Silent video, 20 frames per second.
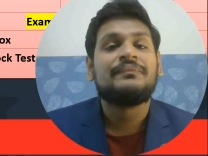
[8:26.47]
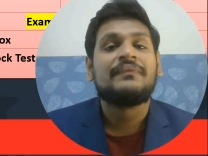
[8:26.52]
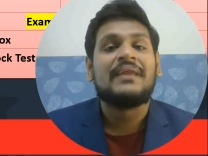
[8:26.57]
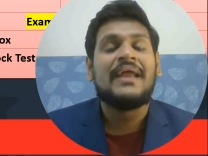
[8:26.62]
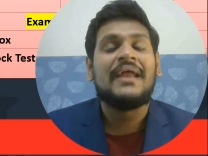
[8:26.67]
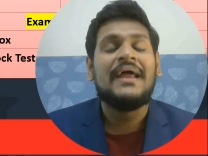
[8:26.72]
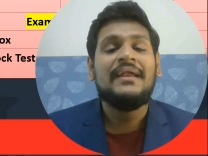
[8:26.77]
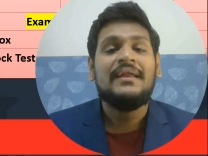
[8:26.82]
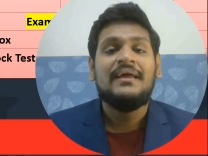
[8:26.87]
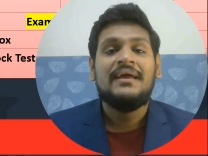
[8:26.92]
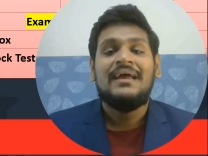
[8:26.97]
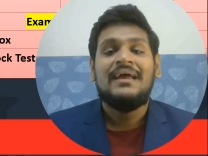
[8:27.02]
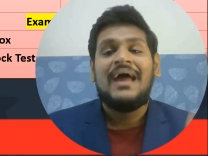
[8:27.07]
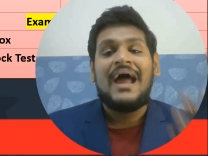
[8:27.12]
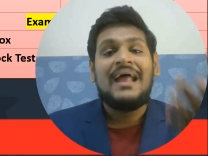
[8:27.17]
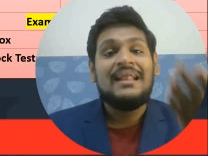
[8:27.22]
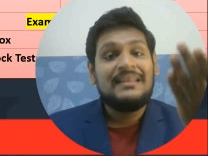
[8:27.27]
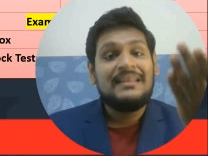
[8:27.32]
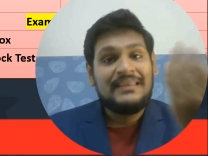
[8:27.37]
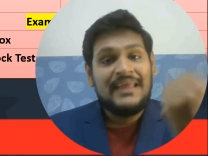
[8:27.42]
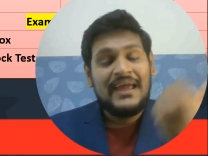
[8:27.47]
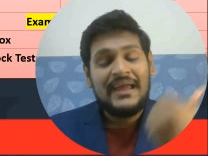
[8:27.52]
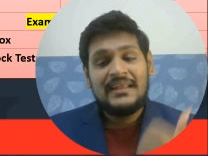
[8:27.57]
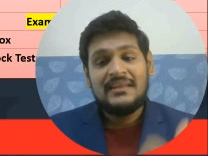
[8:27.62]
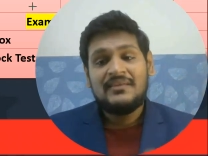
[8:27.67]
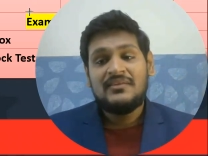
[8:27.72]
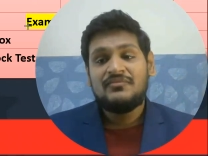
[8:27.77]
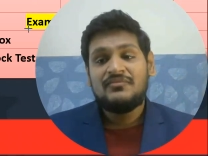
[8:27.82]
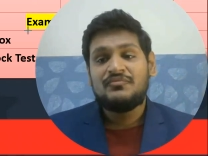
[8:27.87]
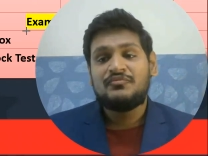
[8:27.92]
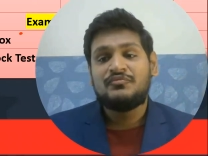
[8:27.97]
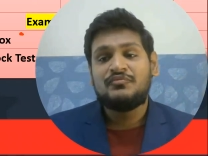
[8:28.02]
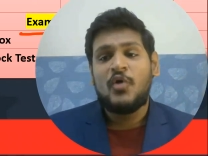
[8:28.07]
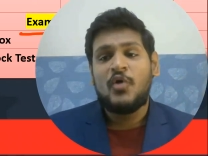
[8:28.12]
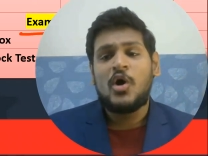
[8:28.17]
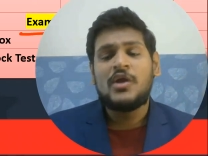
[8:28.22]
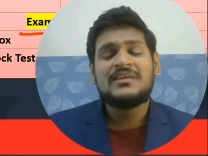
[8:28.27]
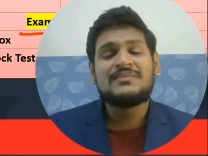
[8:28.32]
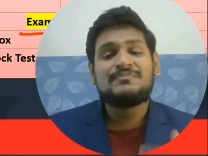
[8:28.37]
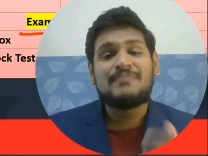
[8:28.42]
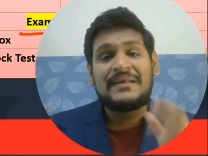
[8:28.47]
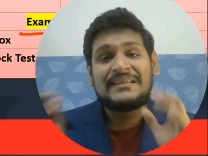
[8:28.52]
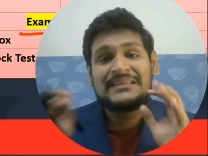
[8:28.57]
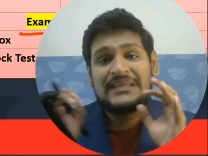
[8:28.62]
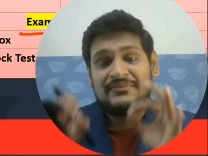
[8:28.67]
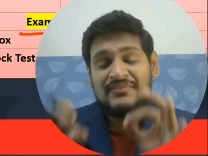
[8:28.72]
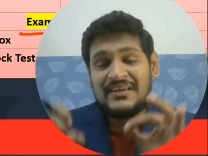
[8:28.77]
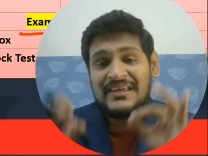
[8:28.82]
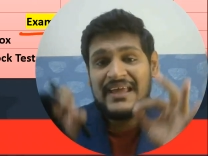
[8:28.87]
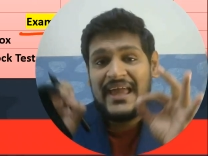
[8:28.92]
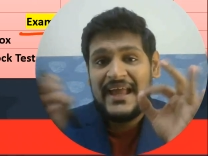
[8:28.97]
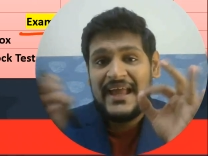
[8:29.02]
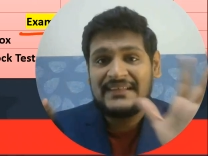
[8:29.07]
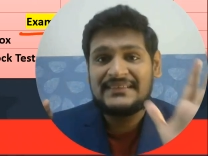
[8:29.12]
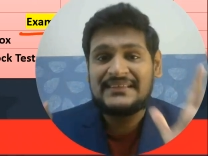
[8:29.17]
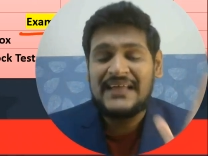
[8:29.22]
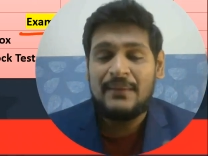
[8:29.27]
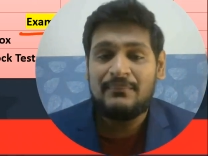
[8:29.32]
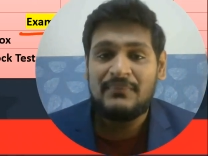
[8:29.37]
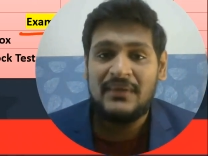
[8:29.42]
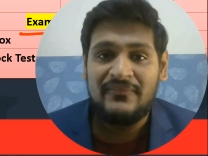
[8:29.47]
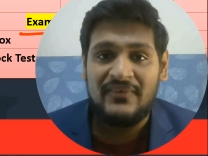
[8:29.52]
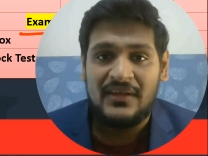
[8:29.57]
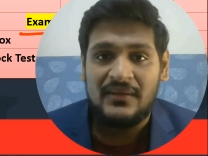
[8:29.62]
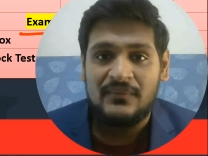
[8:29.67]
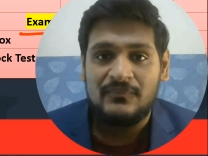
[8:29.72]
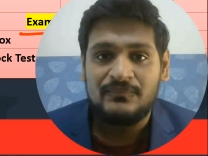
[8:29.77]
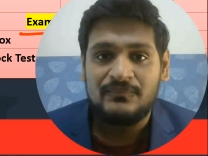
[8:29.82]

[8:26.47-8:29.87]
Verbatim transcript: right and then for specific exam level,